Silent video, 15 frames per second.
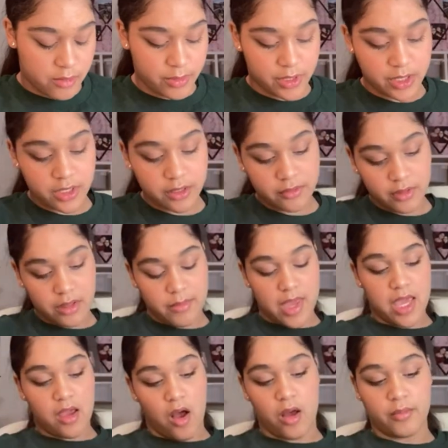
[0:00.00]
We couldn't really
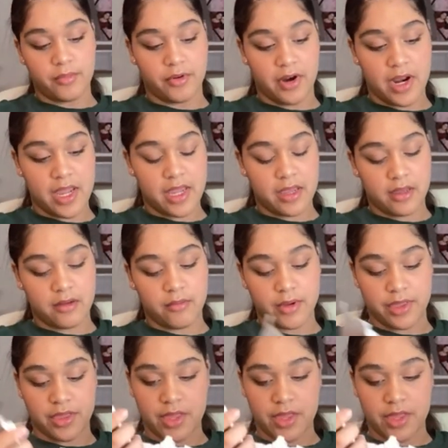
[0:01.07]
make ombre with the